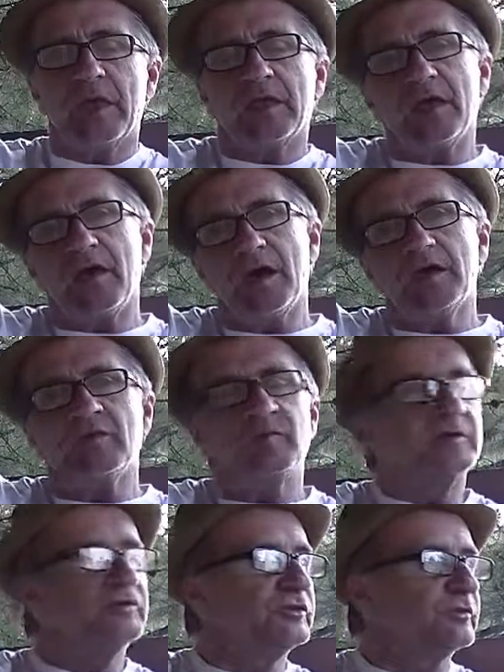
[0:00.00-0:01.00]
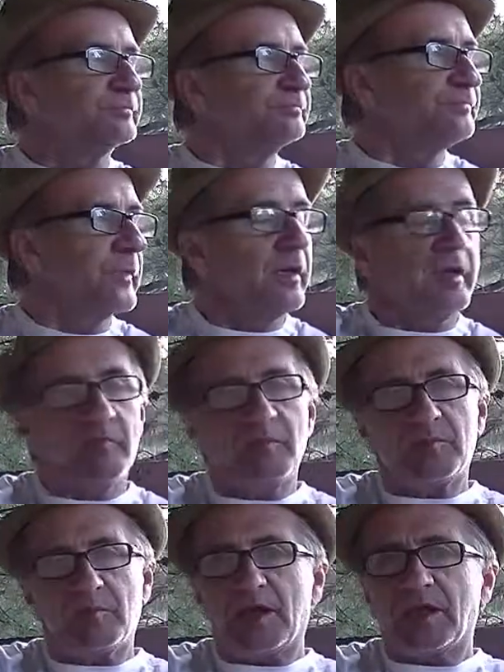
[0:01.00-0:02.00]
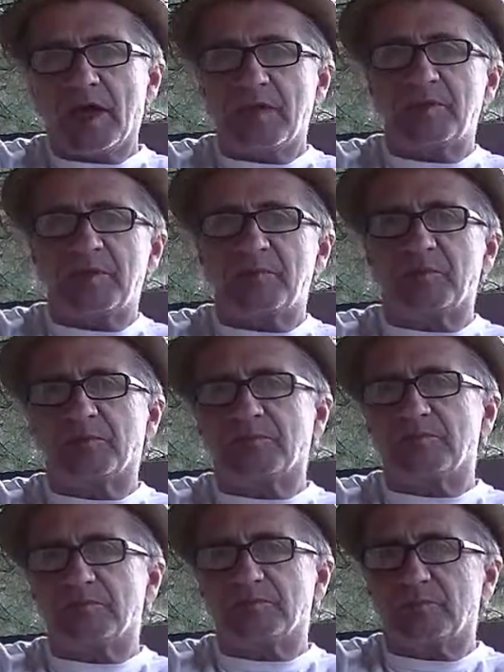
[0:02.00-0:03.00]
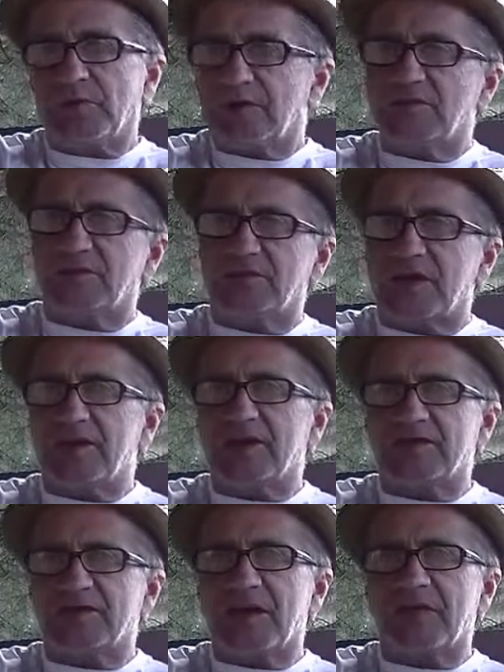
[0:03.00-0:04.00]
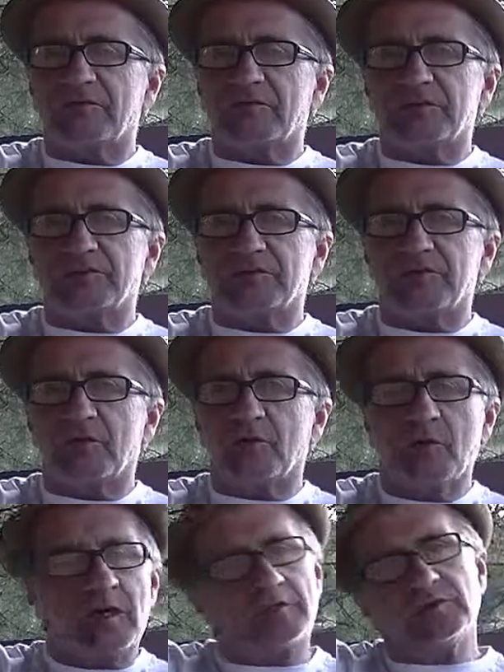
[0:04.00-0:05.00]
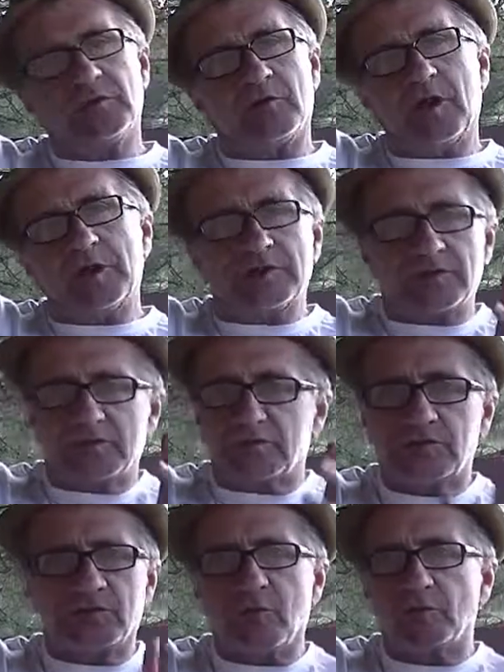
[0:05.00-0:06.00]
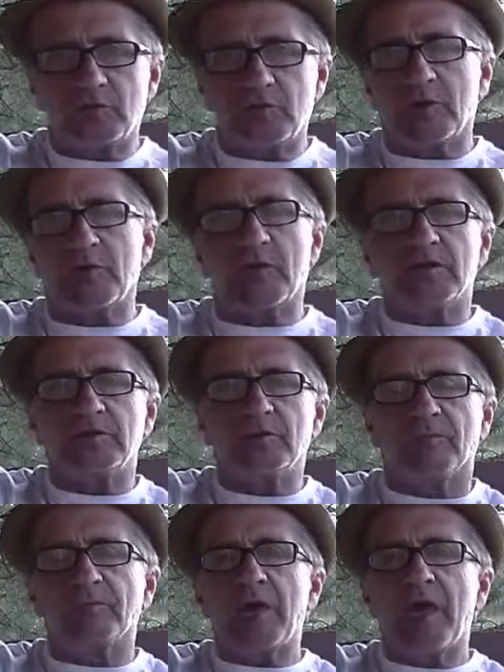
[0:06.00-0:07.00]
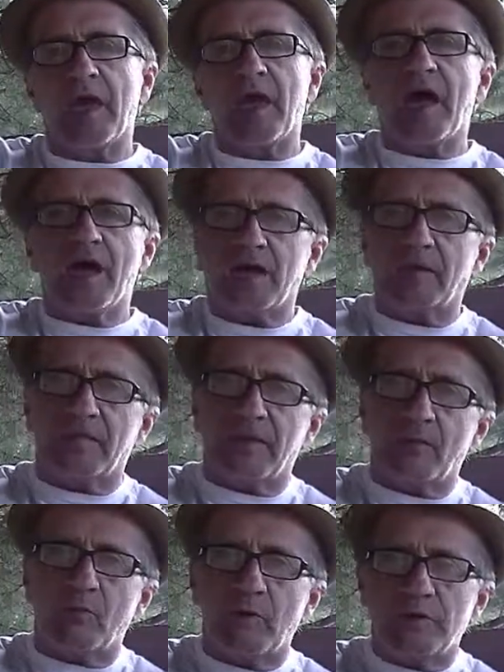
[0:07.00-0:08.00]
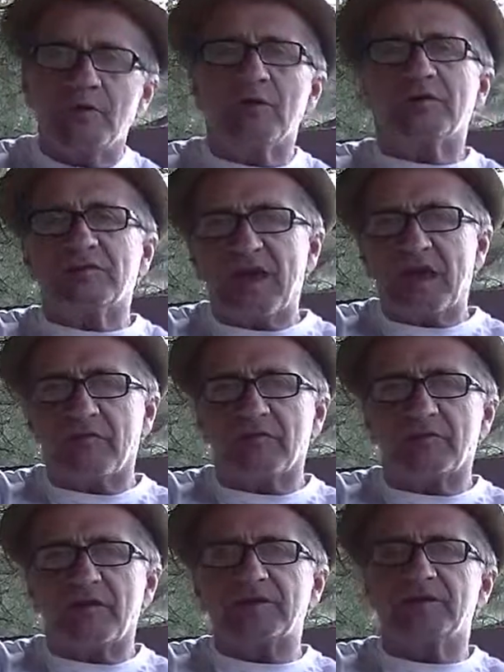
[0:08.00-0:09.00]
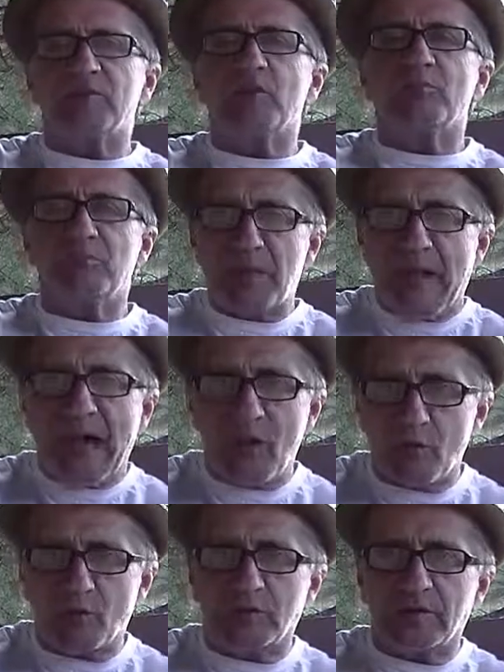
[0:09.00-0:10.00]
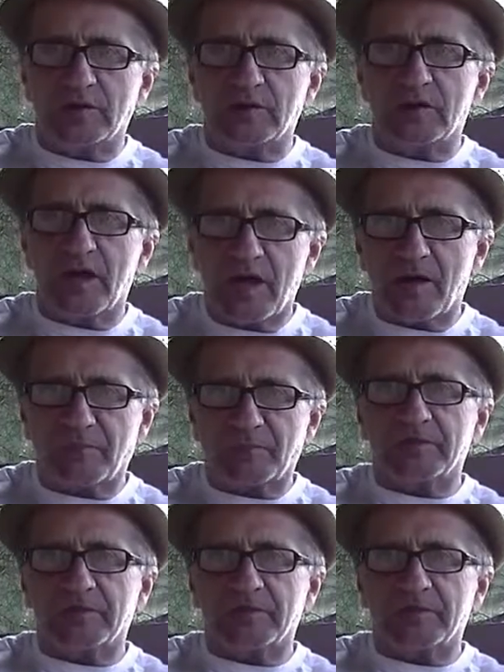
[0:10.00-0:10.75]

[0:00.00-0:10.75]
Now, I don't know about you, but a lot of people get this idea of sacrifices, though, well, you know, I get to still go do what I want to do. Uh, when you're a sacrifice, you're bound up.